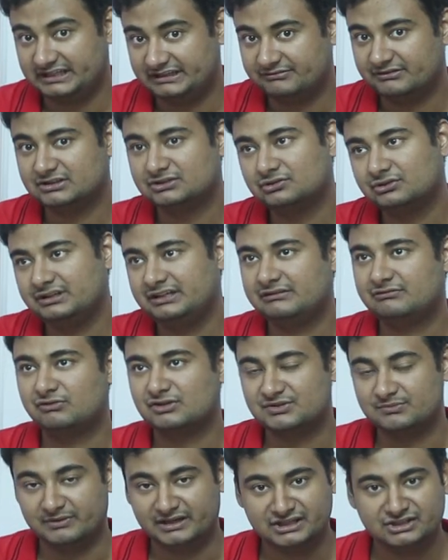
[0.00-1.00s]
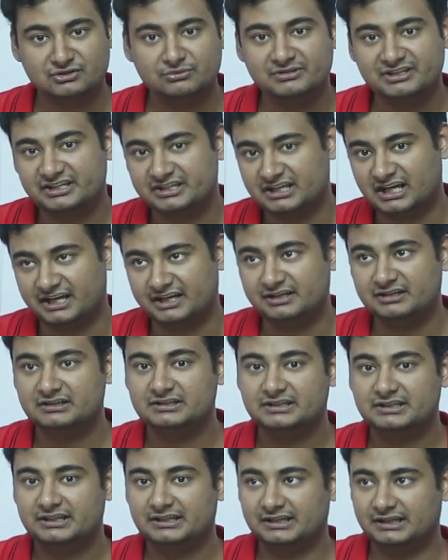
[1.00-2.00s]
Even though it was meant to be retired,
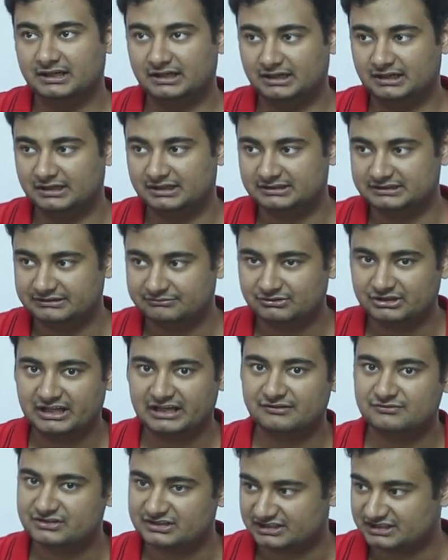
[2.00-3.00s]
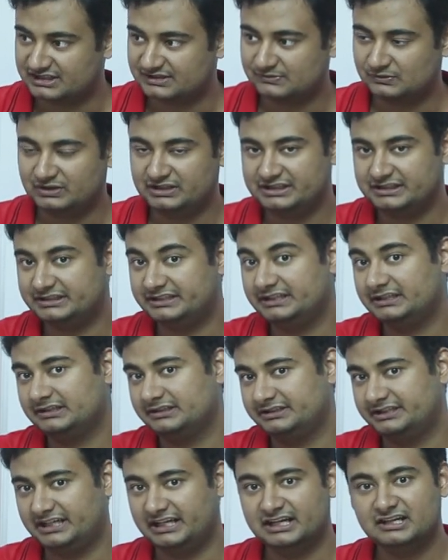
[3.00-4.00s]
uh, they would have successfully de
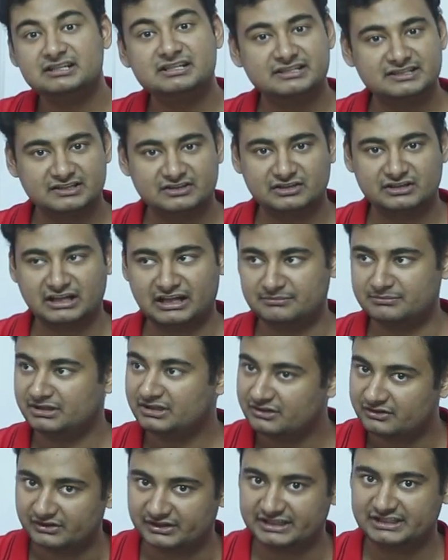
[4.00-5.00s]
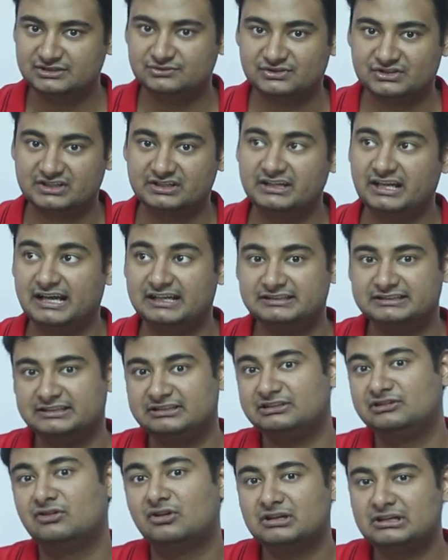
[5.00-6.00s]
delayed its retirement, reused it, and they
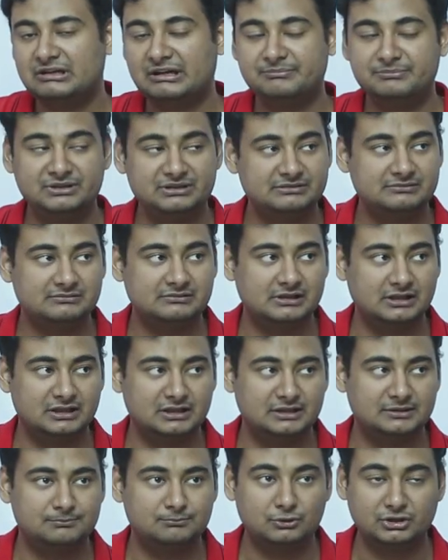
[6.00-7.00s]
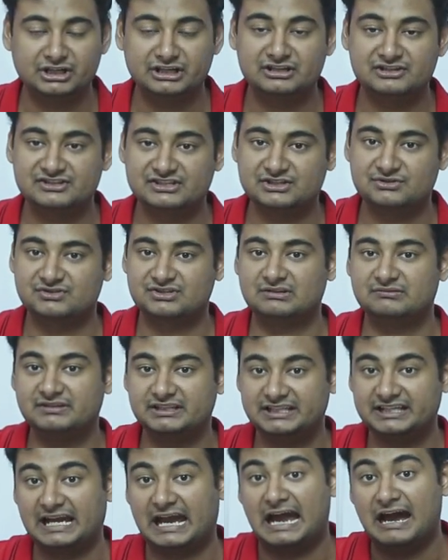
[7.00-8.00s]
did not have been uh, put in a situation
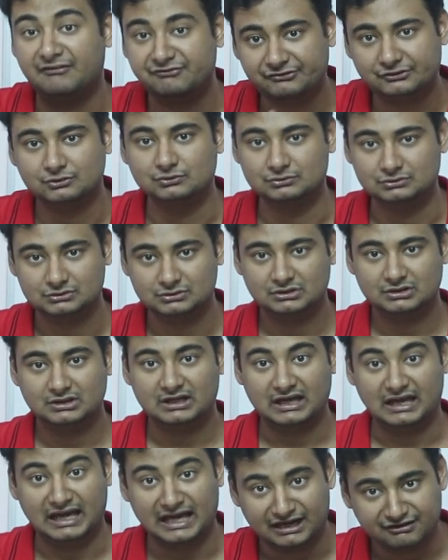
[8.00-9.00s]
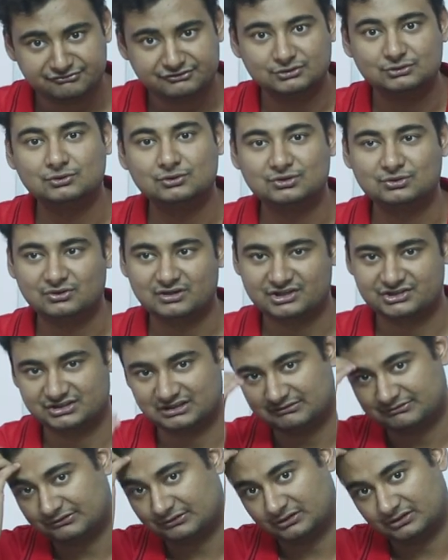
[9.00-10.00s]
where they have to have to go to
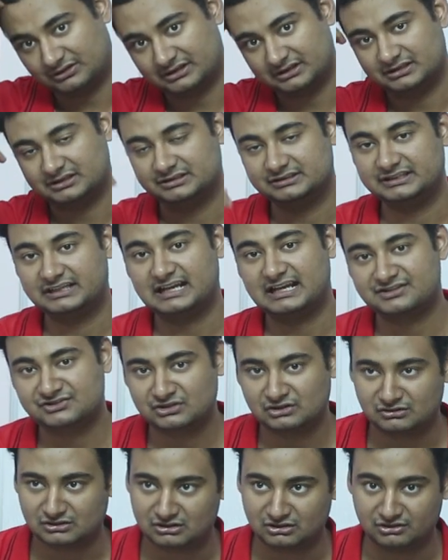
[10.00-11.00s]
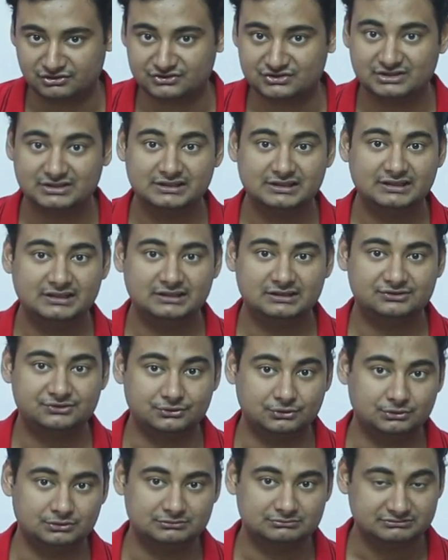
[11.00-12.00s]
Russia for uh, their astronaut launch.
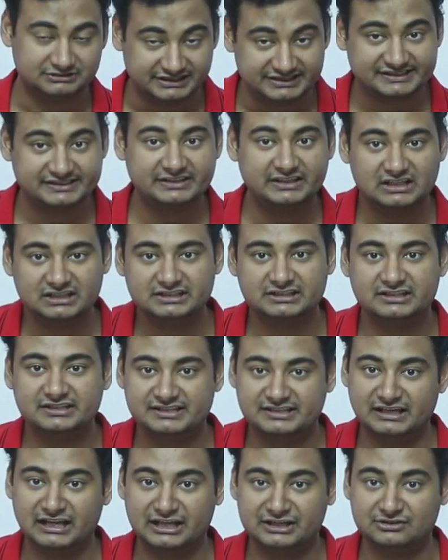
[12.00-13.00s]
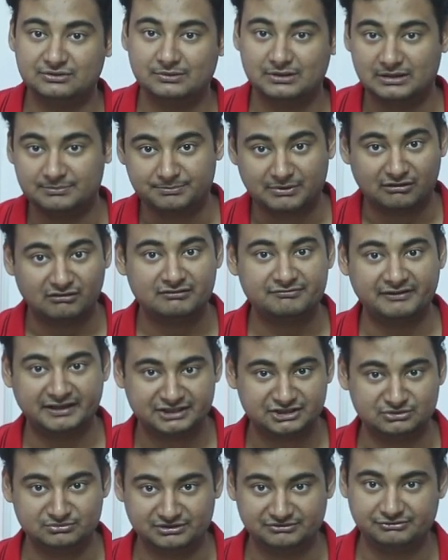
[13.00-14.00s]
So this created a scenario, a power
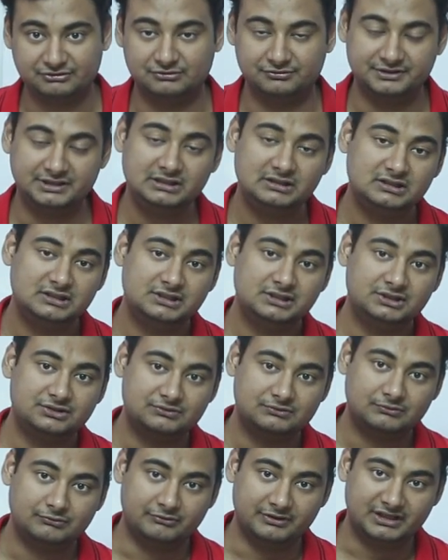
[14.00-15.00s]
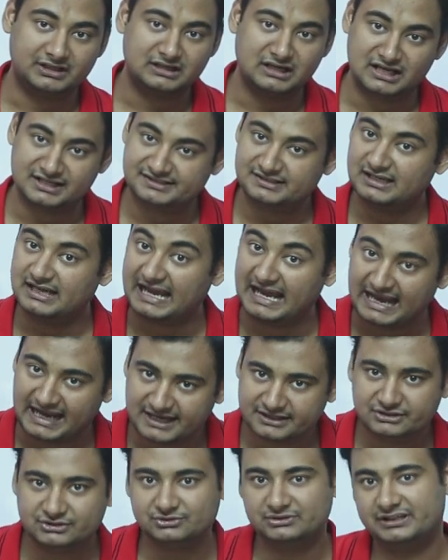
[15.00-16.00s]
vacuum, if you will, where NASA
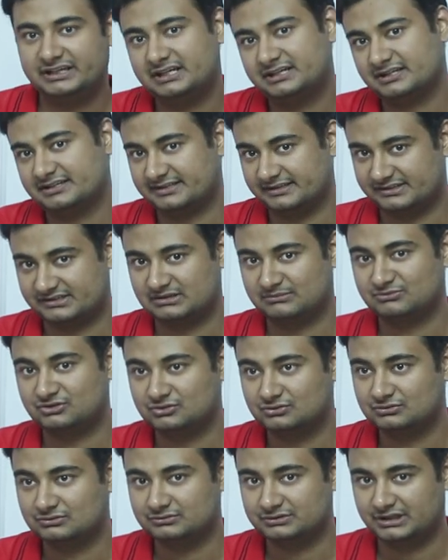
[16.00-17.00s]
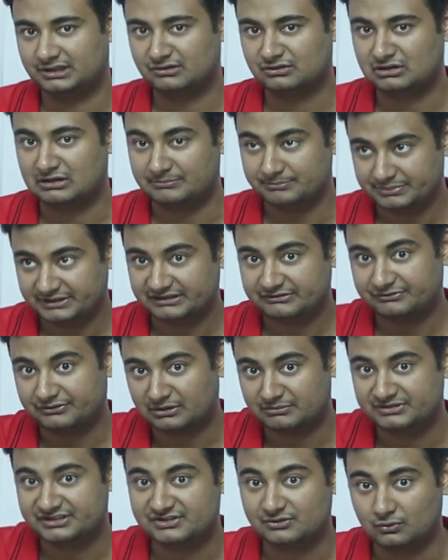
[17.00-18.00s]
had to create a system to you know compete
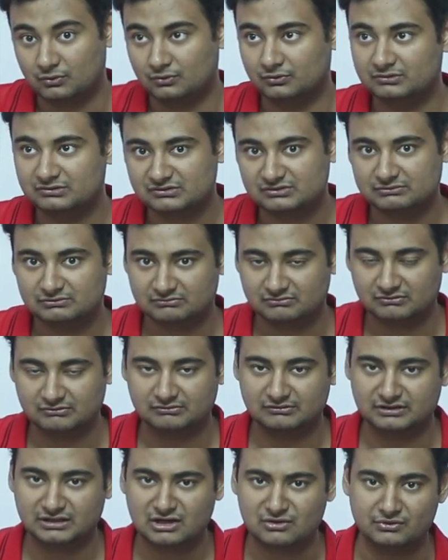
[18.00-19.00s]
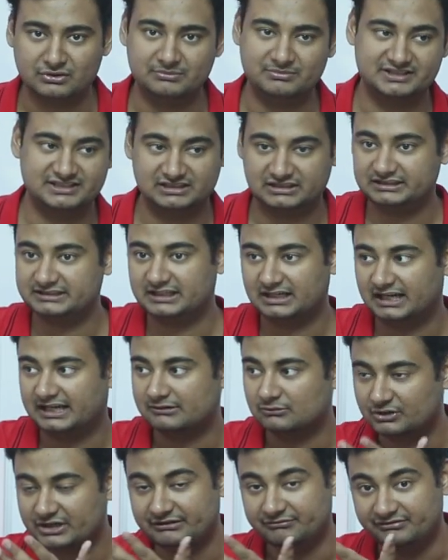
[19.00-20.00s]
from its own ground. Basically, they're
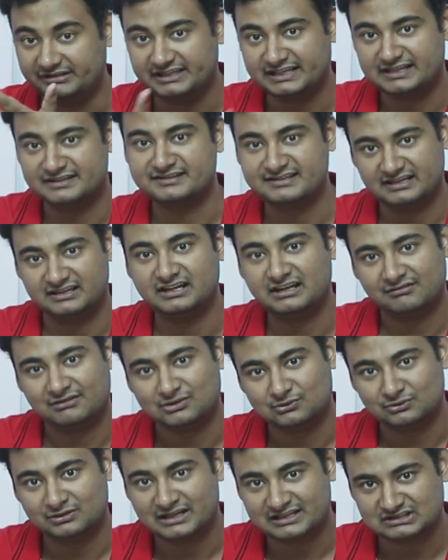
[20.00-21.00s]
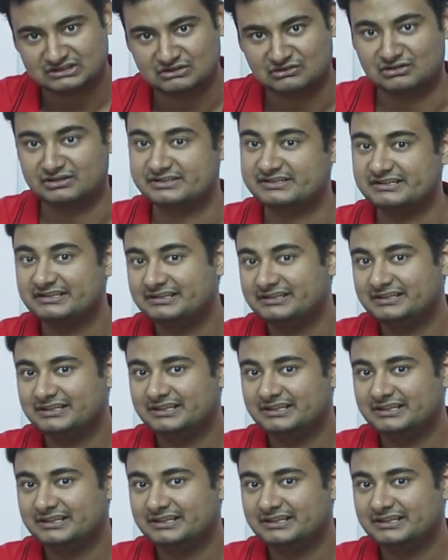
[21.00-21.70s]
like, okay, we can send our own astronauts.